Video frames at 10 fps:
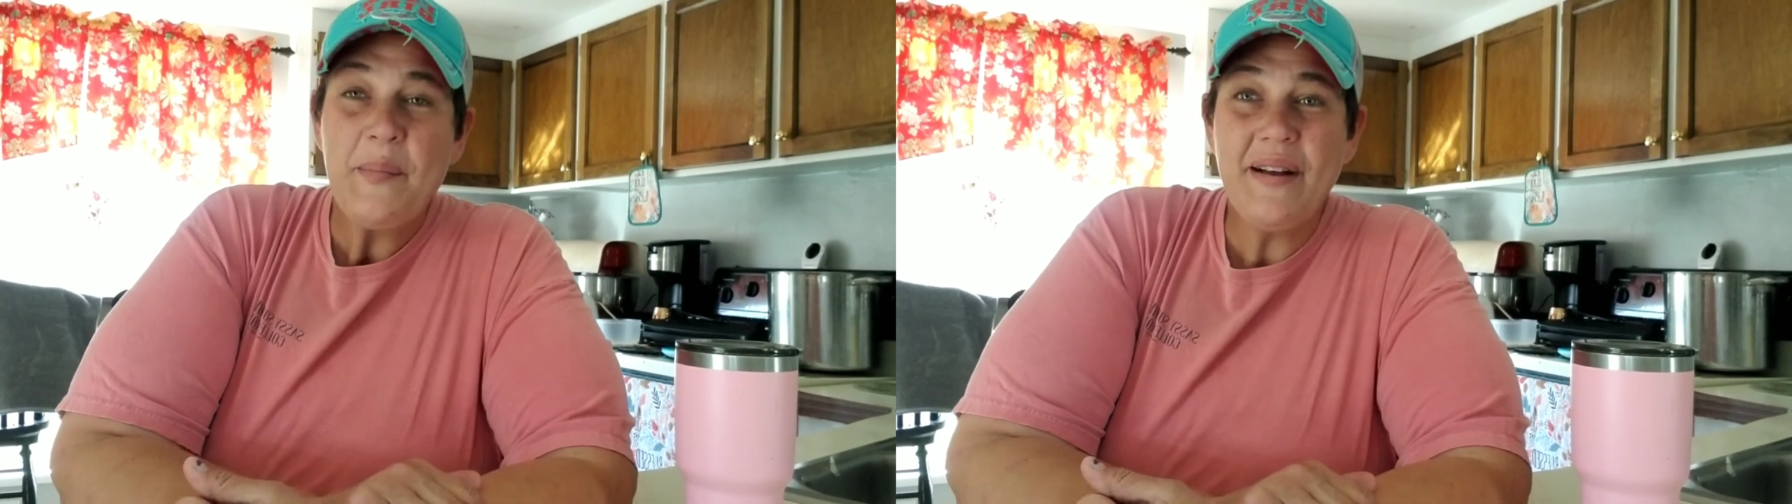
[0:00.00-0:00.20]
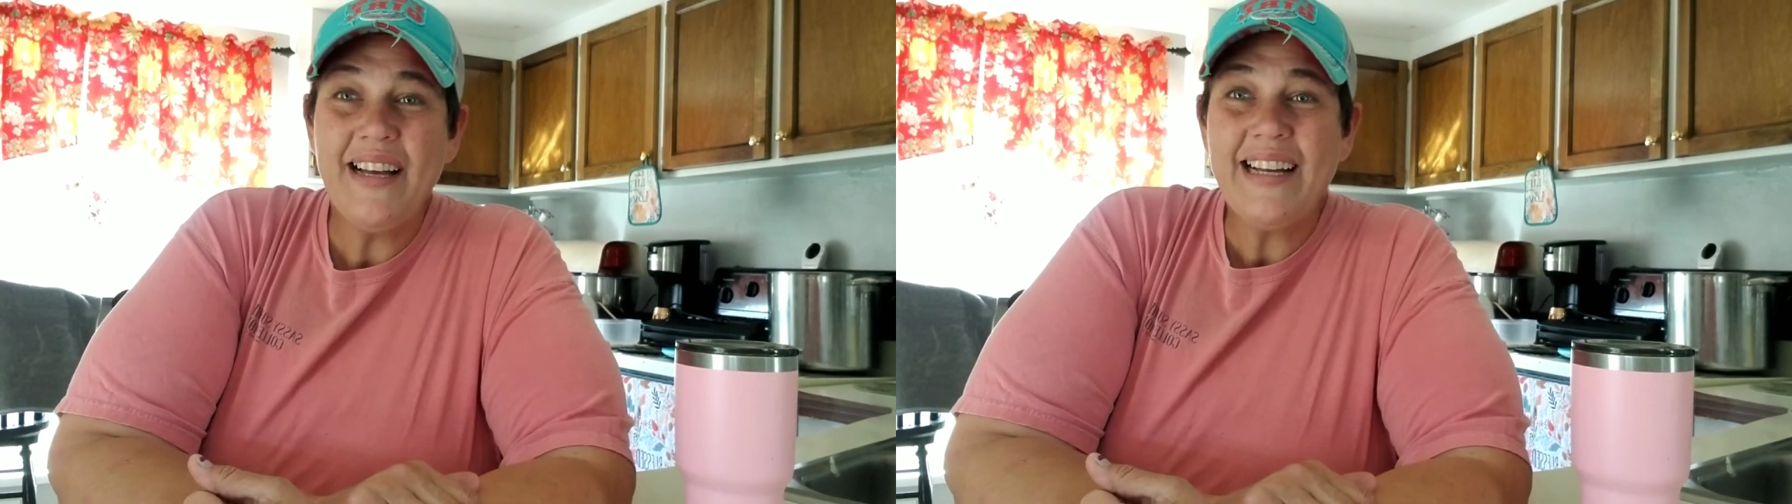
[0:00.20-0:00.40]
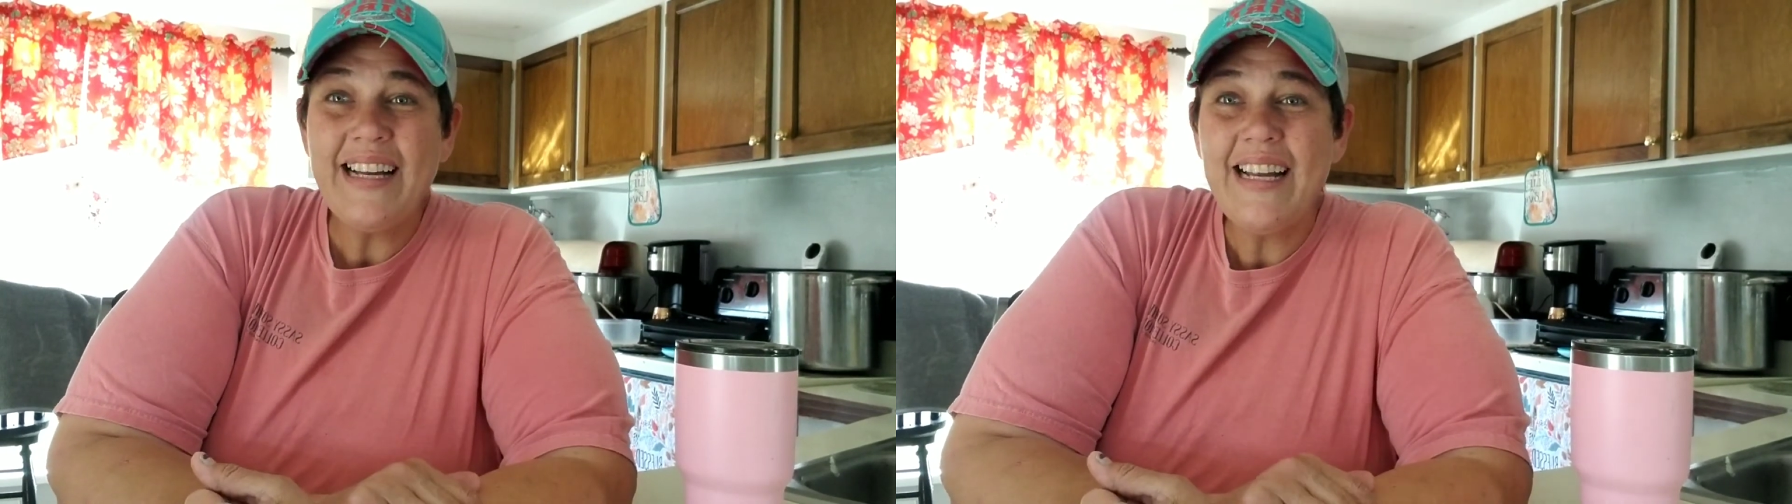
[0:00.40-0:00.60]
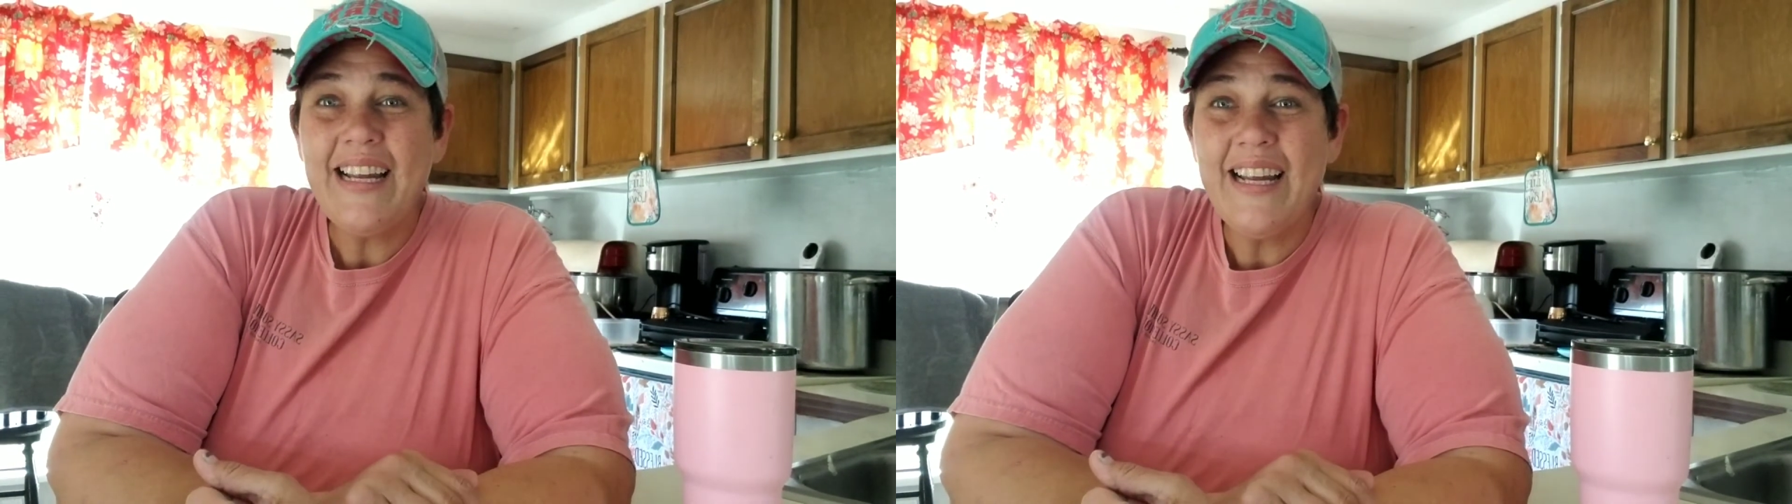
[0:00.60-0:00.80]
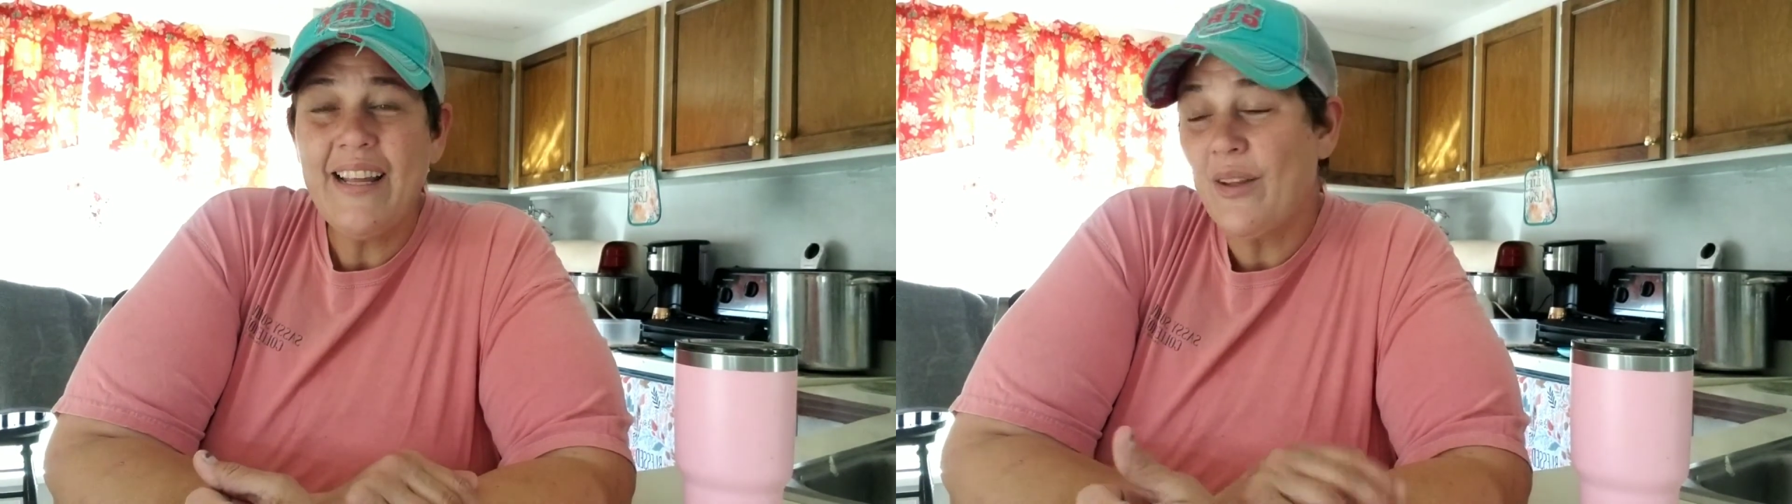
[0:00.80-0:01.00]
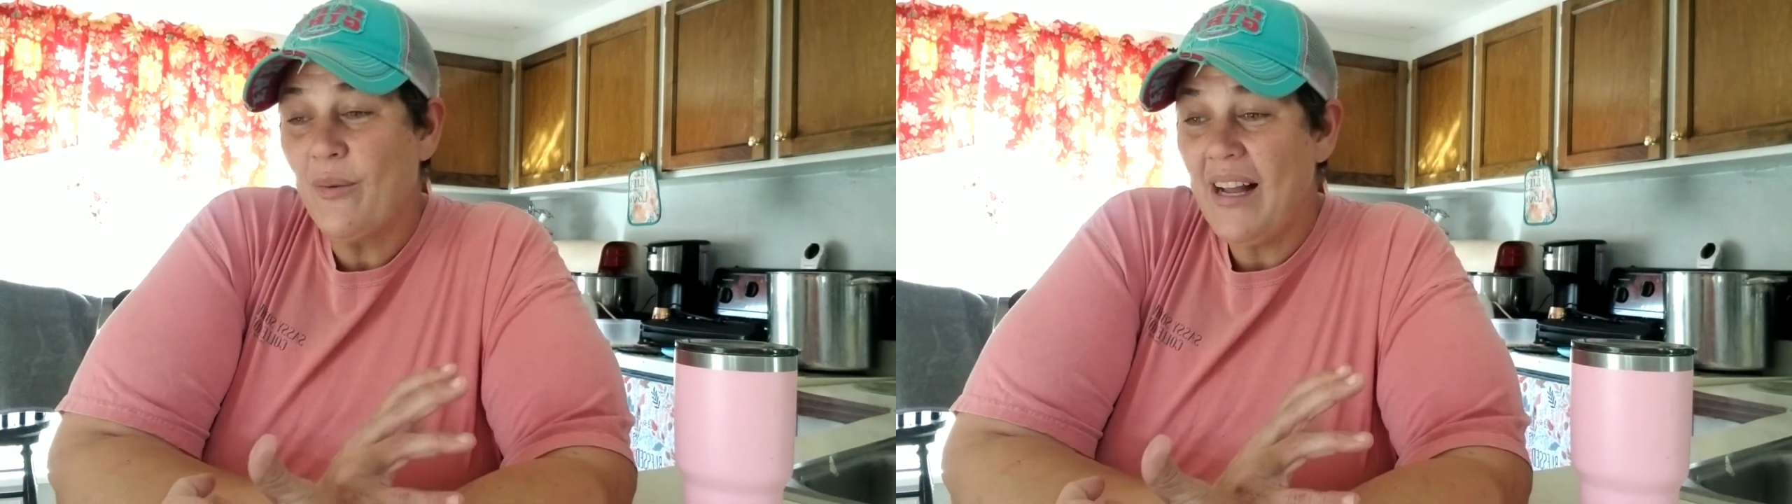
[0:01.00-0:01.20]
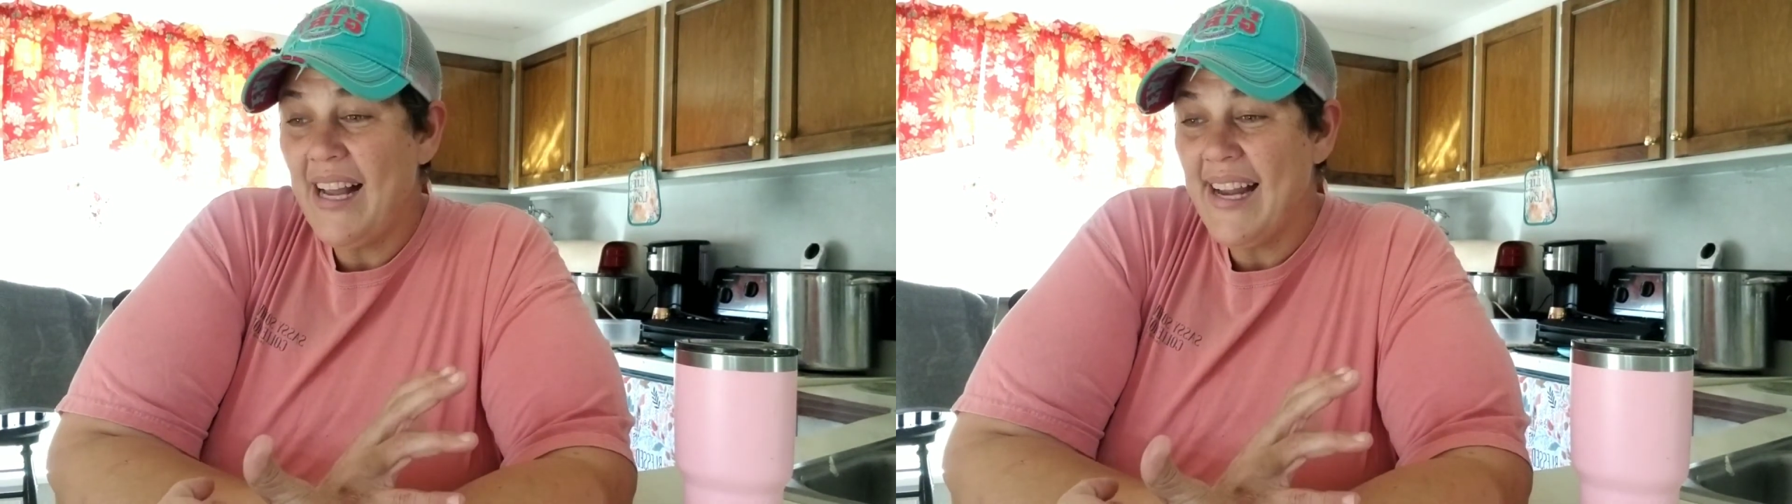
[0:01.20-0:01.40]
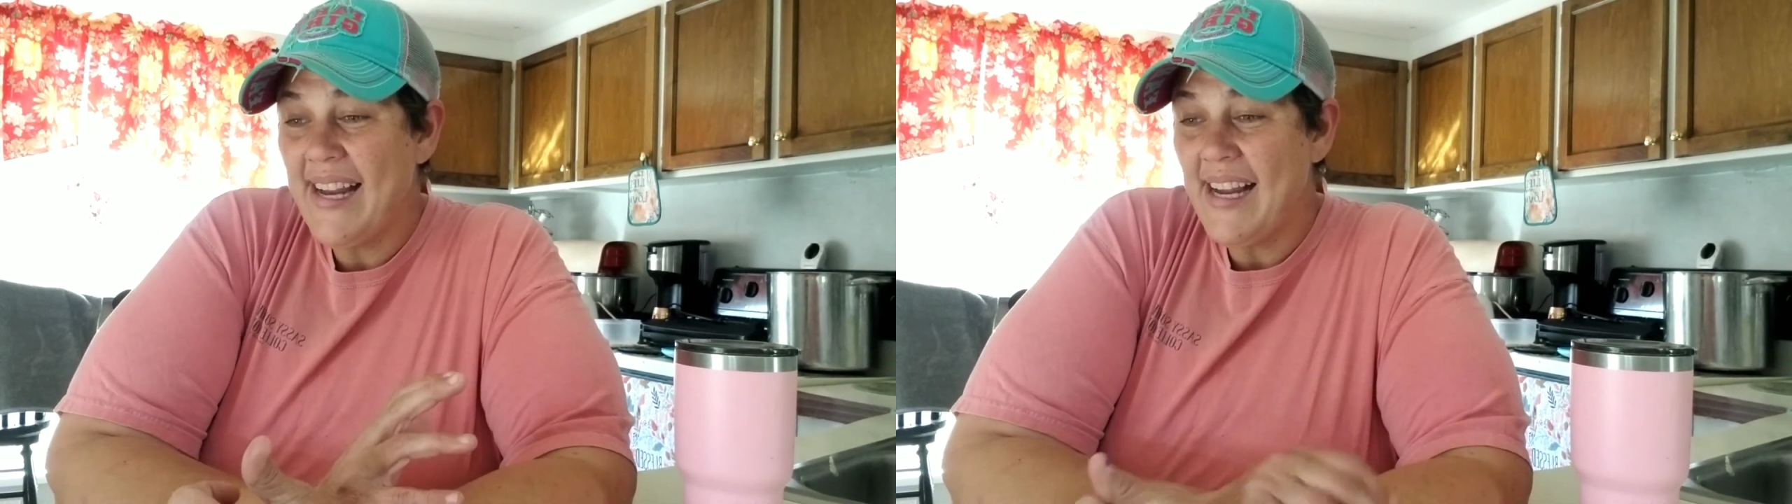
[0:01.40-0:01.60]
But either
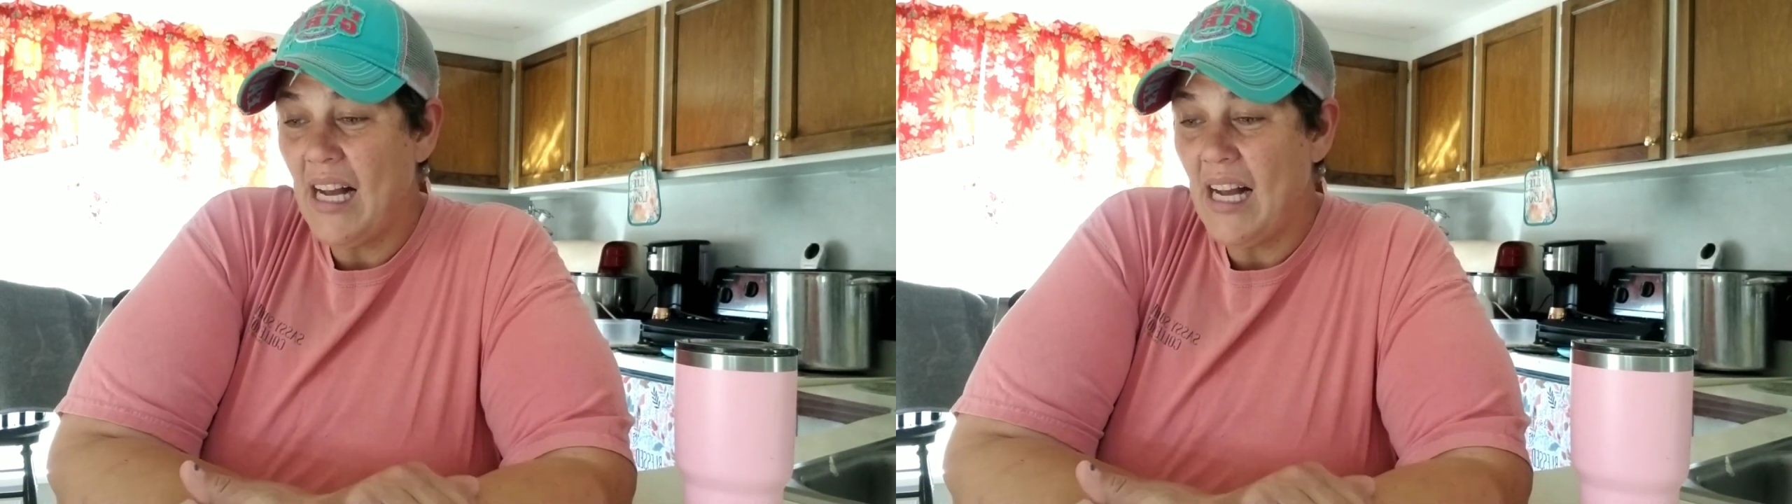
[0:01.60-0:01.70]
way,